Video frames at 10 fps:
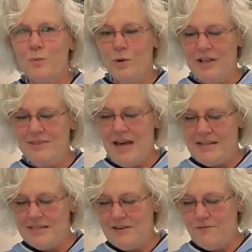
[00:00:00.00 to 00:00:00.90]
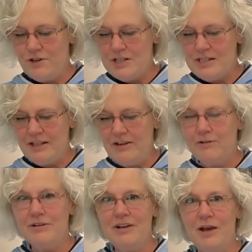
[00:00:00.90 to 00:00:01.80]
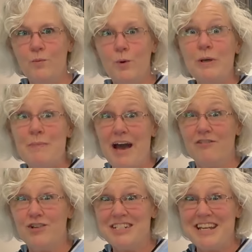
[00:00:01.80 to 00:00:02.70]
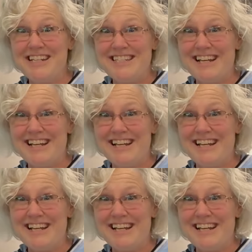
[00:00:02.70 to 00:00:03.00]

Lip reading: We'll let that sit for just a little, and we'll be back for a taste